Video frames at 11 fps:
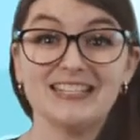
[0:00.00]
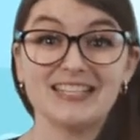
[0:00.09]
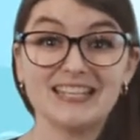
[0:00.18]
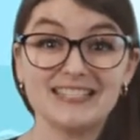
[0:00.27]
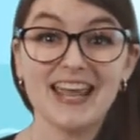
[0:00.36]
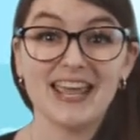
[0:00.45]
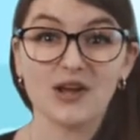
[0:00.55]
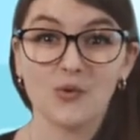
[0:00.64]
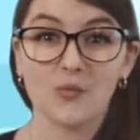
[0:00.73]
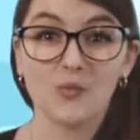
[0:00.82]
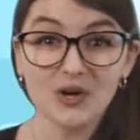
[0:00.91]
Today,
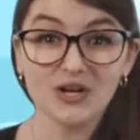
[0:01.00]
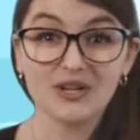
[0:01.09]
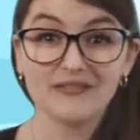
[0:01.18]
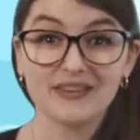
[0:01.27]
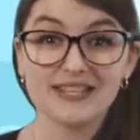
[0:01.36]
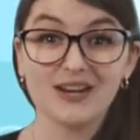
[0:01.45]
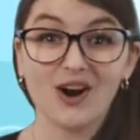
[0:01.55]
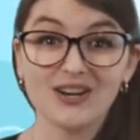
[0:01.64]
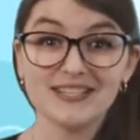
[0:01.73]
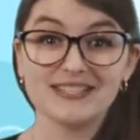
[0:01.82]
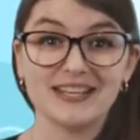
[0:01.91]
we're gonna visit
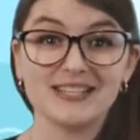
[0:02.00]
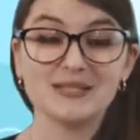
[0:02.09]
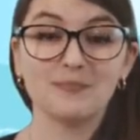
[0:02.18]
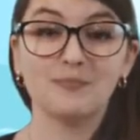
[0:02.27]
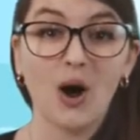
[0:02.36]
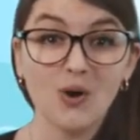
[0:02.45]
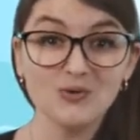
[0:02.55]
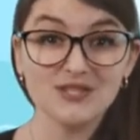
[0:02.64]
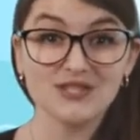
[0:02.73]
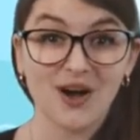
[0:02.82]
our city's post